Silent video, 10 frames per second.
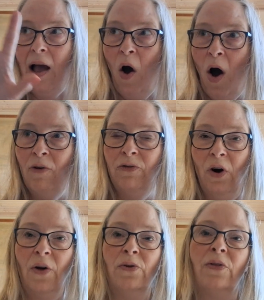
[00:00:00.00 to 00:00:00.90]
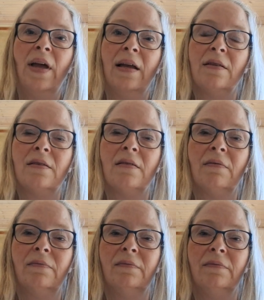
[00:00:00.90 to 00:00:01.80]
of other things.
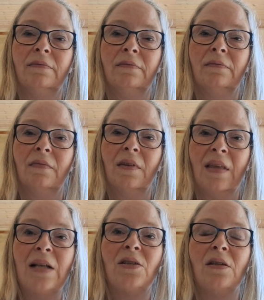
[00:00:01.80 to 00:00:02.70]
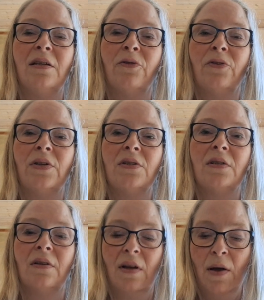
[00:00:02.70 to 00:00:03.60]
That's the
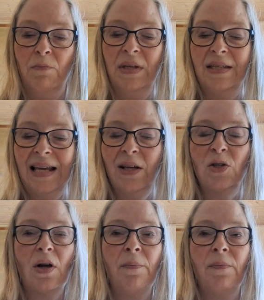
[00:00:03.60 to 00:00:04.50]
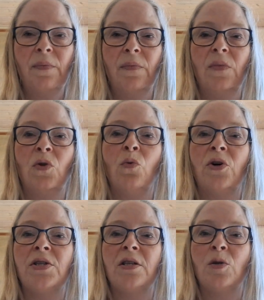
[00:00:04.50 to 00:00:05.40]
difference. Mistænksom, you
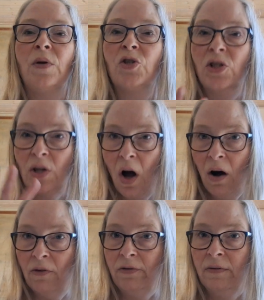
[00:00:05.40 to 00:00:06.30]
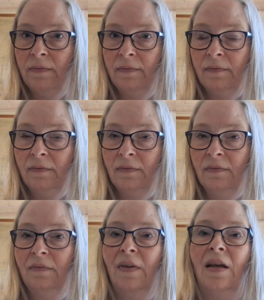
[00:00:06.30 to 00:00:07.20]
are suspicious of.
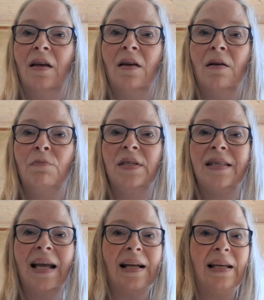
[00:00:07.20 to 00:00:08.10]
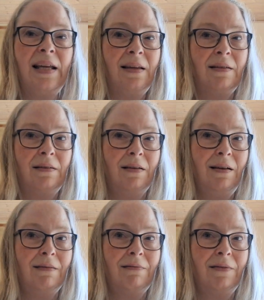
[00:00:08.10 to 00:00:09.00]
Mistænkelig,
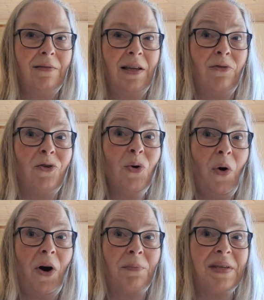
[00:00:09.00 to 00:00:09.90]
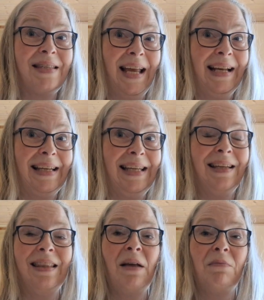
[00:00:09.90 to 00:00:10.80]
if you are mistænkelig,
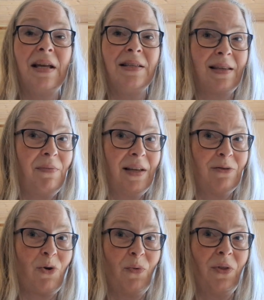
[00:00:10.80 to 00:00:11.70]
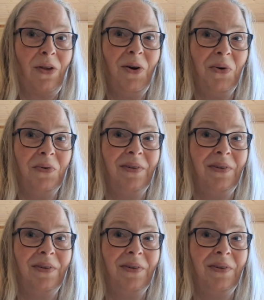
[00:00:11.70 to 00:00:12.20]
that means something's wrong with you.